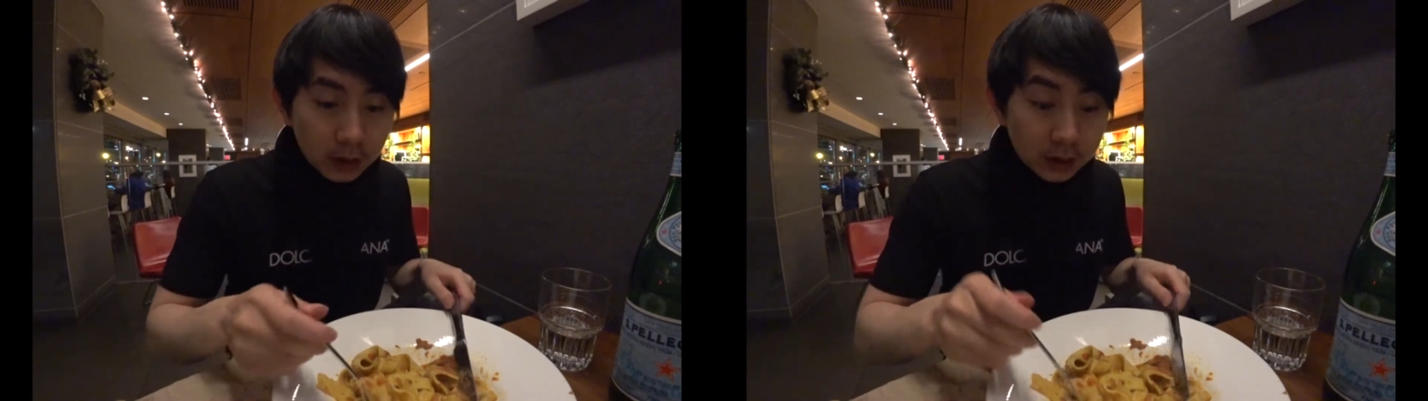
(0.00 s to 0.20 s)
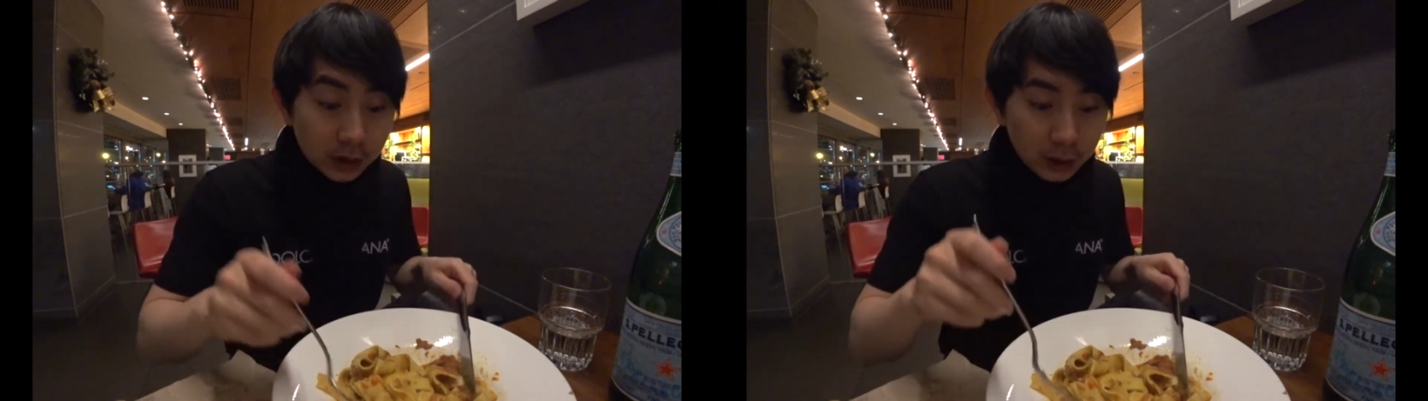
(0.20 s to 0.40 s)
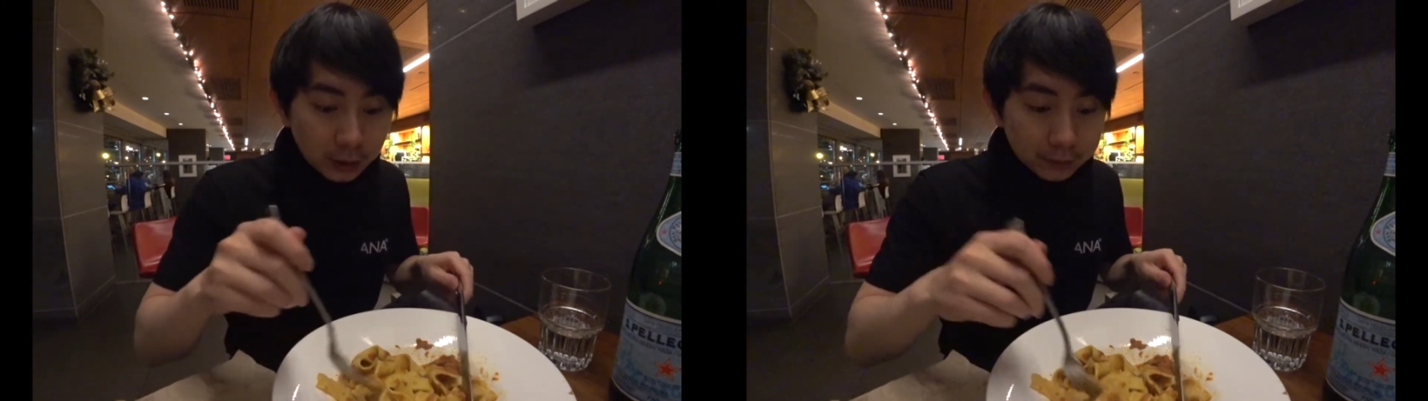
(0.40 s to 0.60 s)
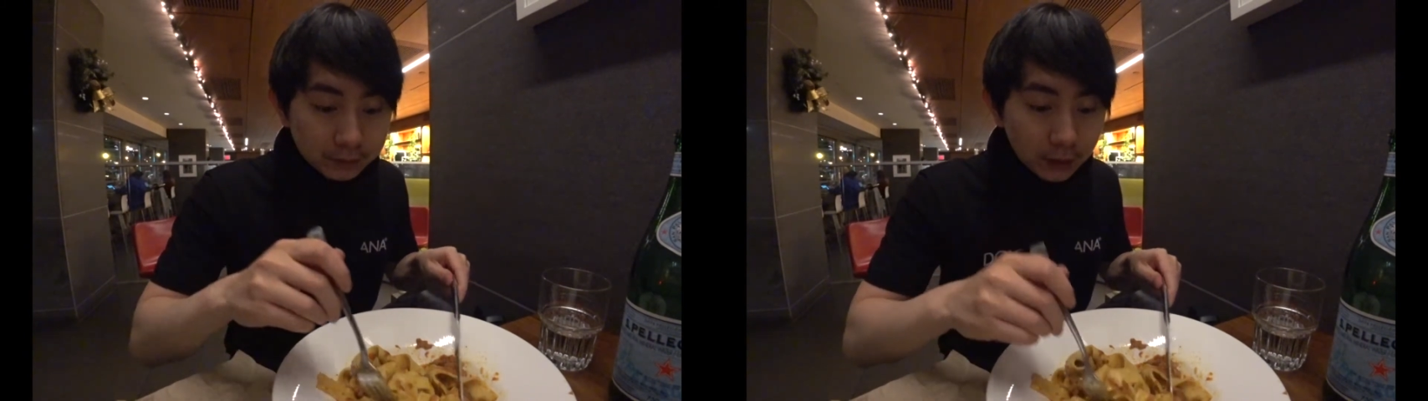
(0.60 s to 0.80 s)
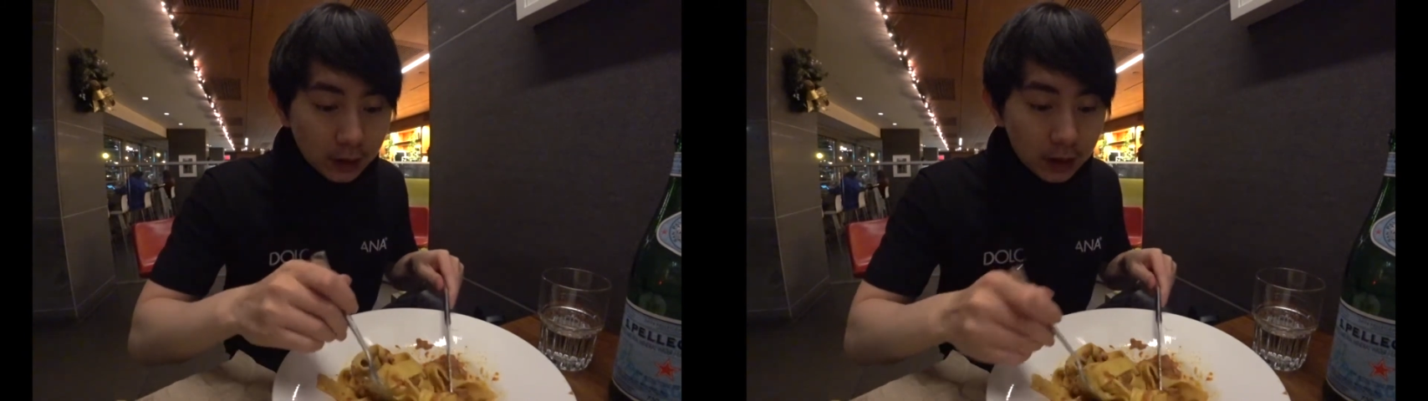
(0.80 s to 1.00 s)
So
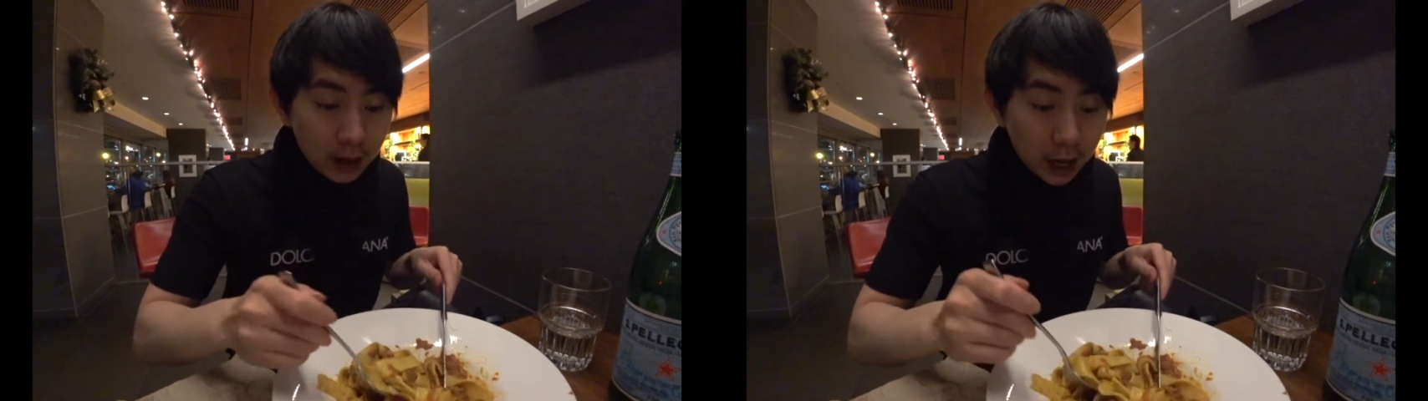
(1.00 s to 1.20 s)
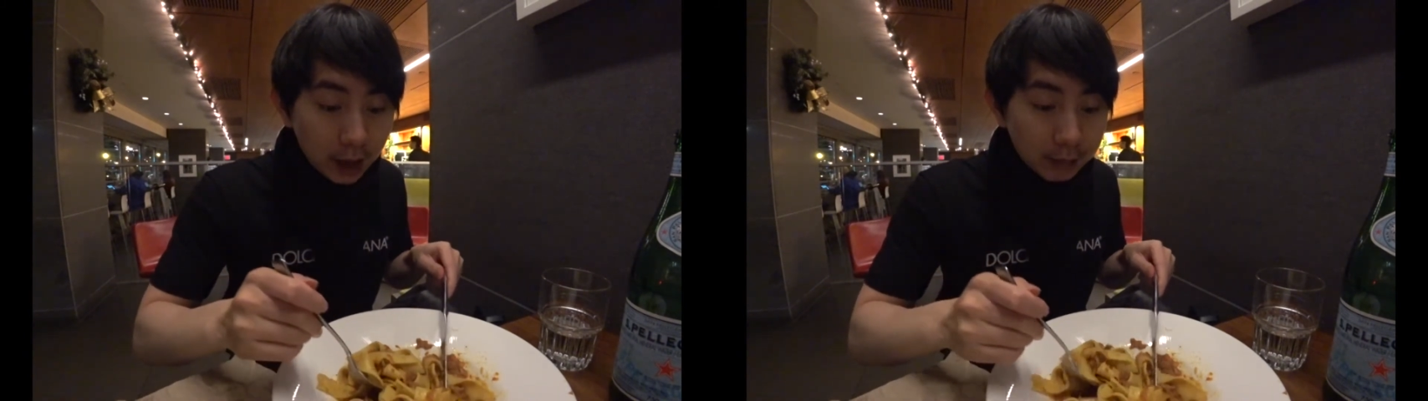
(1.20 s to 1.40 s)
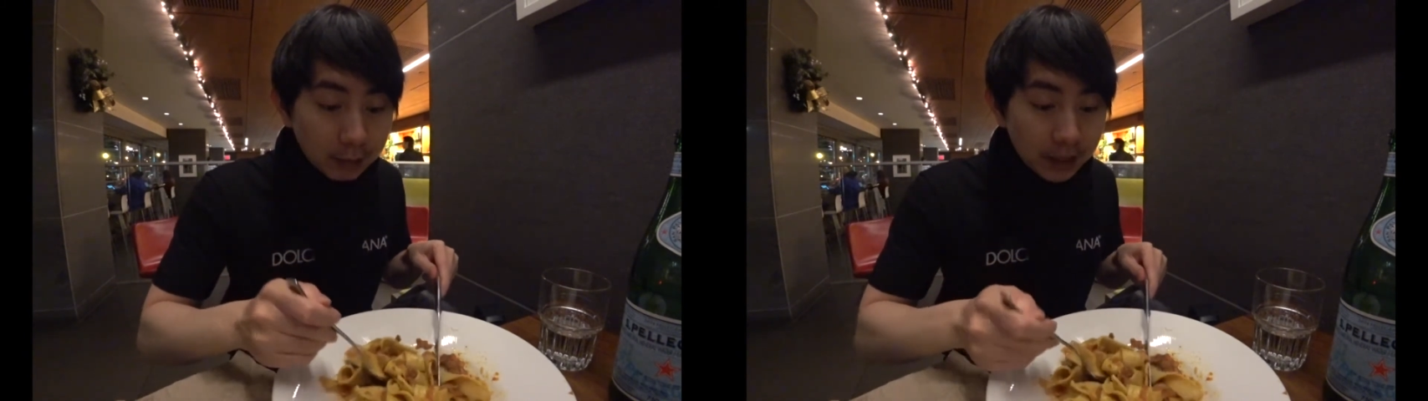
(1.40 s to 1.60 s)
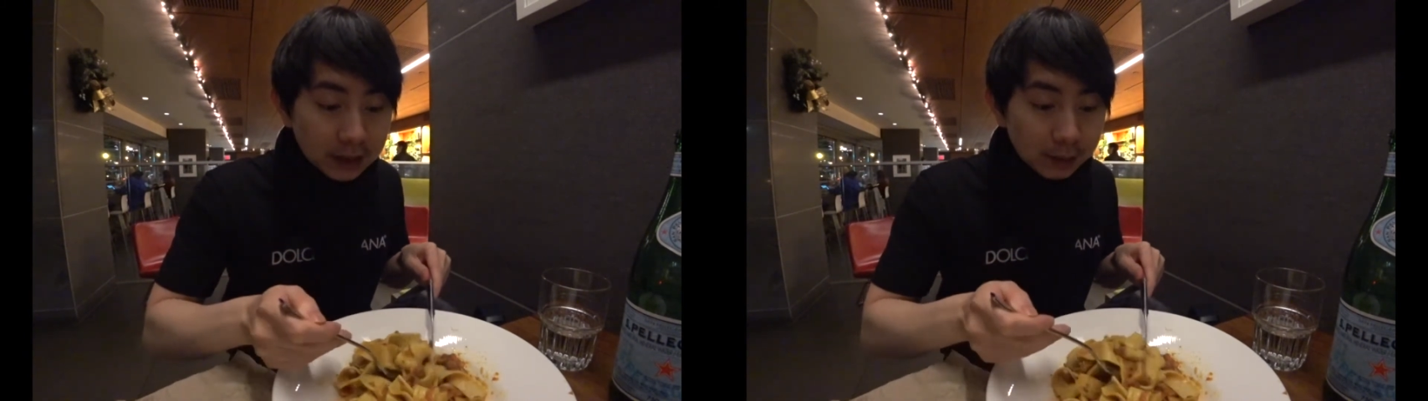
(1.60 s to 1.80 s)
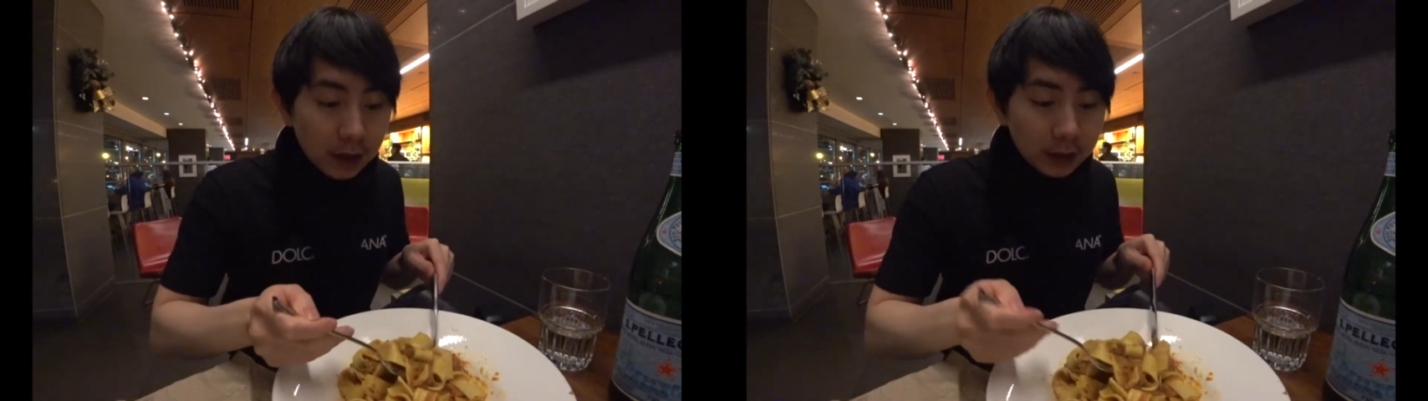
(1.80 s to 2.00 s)
I'm
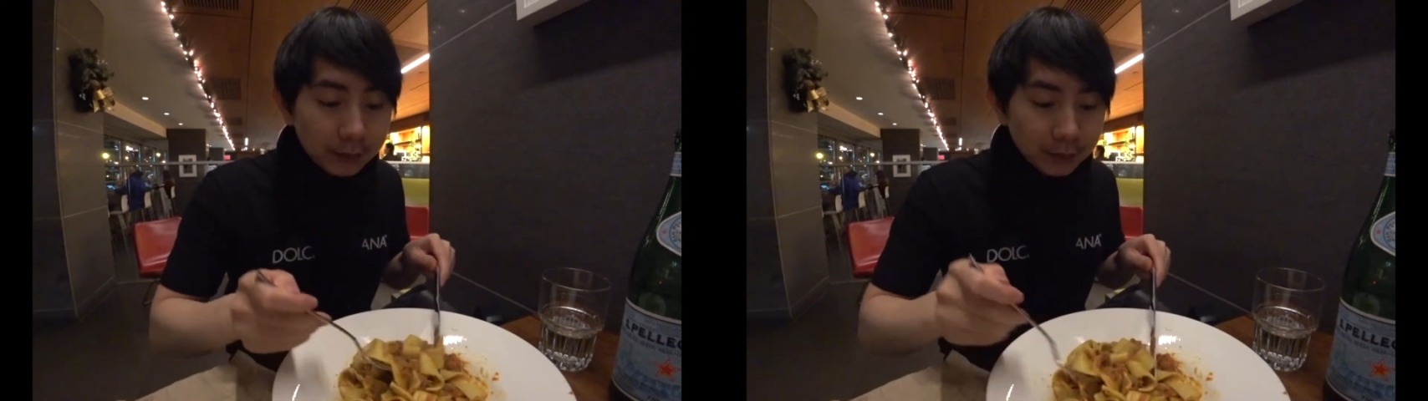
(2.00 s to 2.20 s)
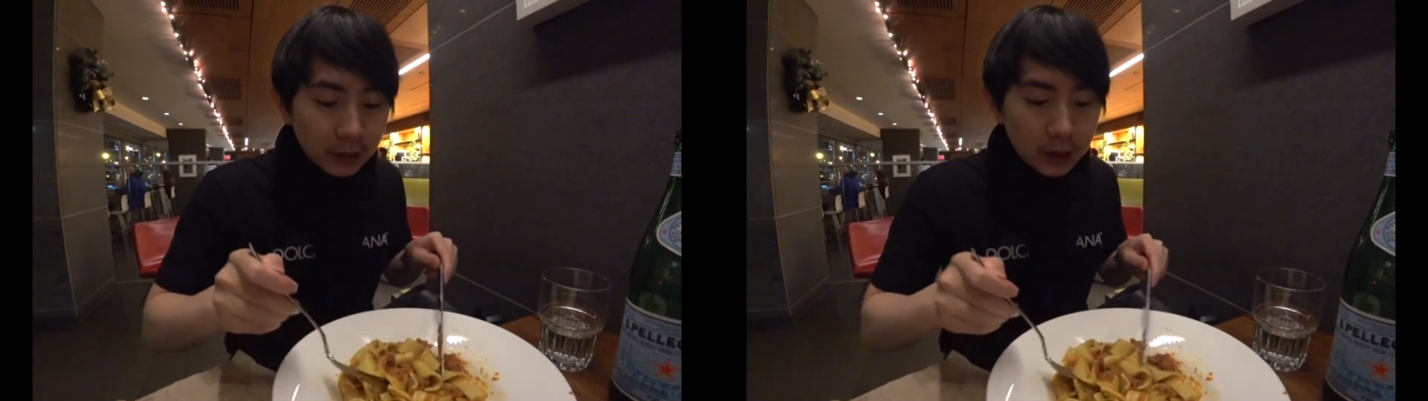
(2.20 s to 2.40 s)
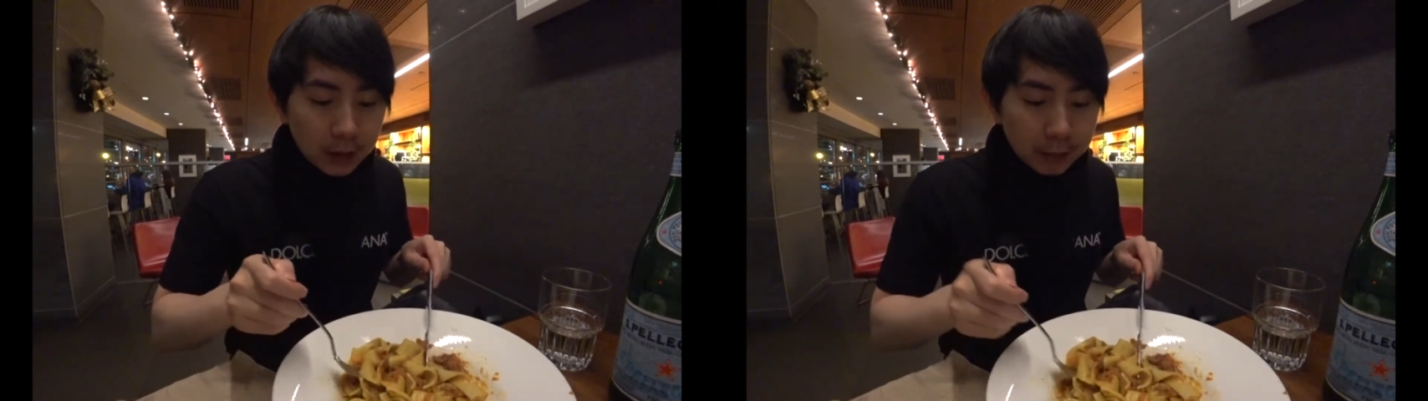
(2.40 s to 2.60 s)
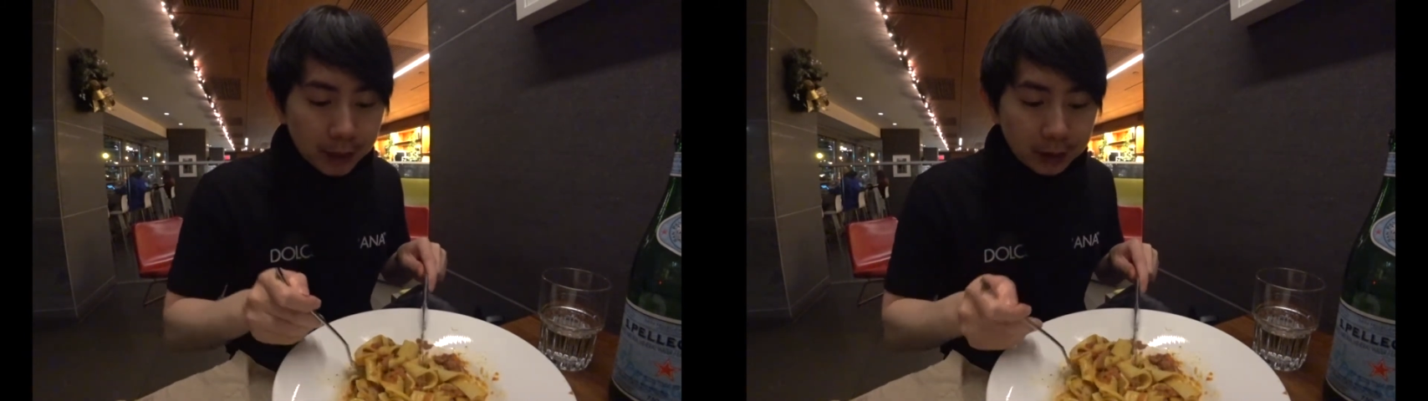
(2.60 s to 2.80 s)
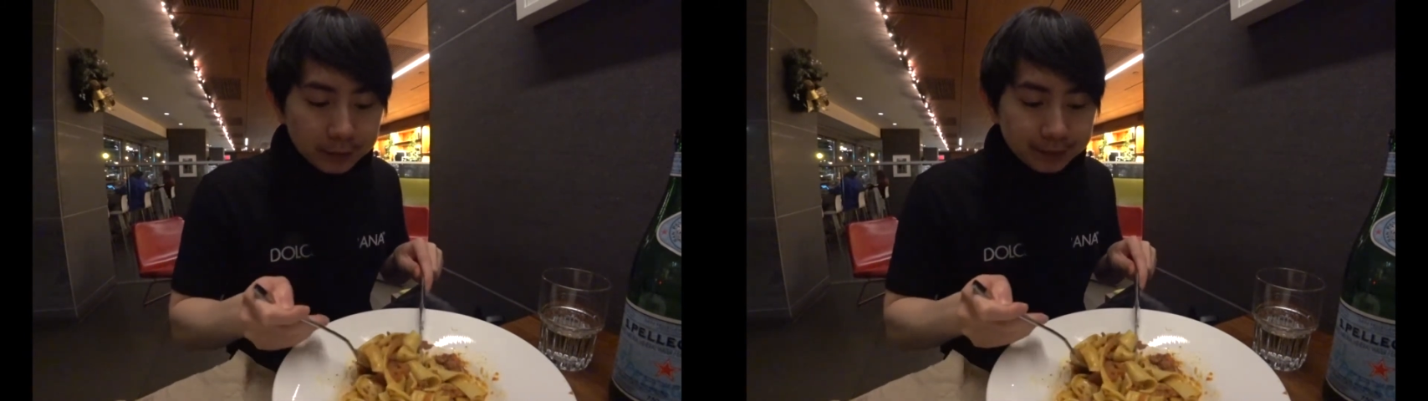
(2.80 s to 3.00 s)
amazed by it. But